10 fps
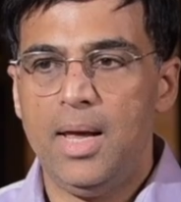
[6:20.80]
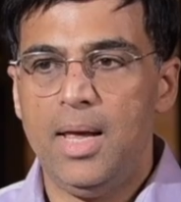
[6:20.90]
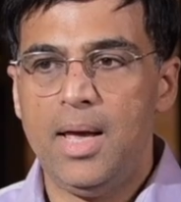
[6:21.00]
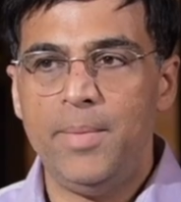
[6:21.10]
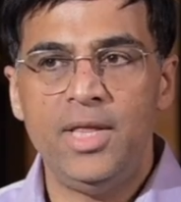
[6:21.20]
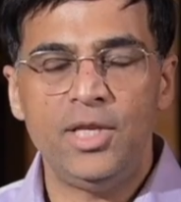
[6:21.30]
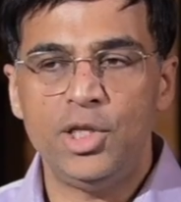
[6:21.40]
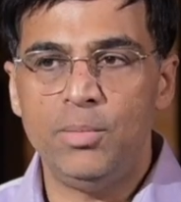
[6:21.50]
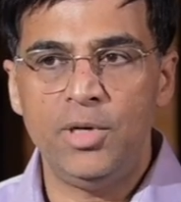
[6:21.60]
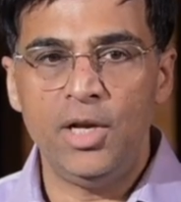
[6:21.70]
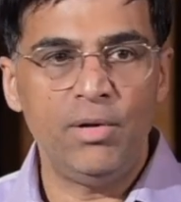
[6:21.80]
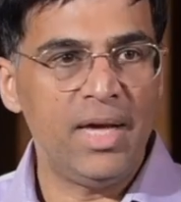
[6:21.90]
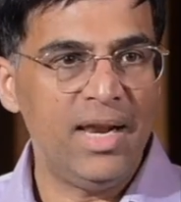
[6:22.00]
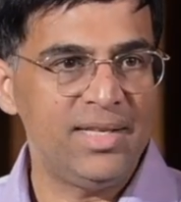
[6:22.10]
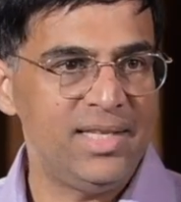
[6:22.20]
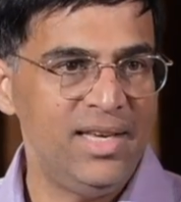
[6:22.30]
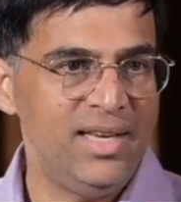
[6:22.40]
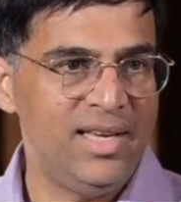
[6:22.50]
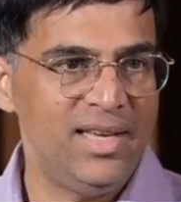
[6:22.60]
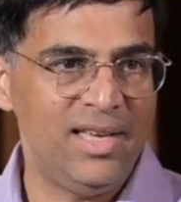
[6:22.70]
I mean, the Sombrero Galaxy,
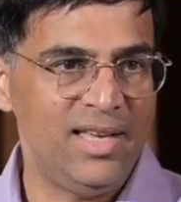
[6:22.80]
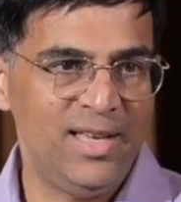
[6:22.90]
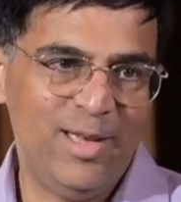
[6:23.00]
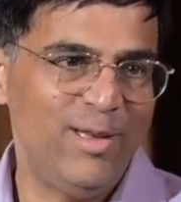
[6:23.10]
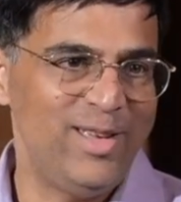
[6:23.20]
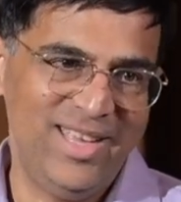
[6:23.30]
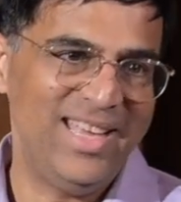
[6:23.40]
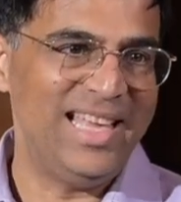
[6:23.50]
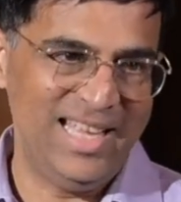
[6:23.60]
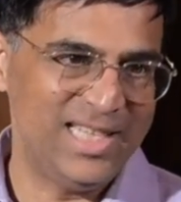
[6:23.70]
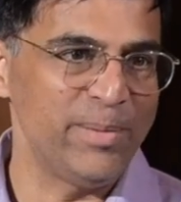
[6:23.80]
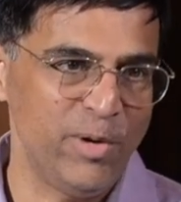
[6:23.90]
it's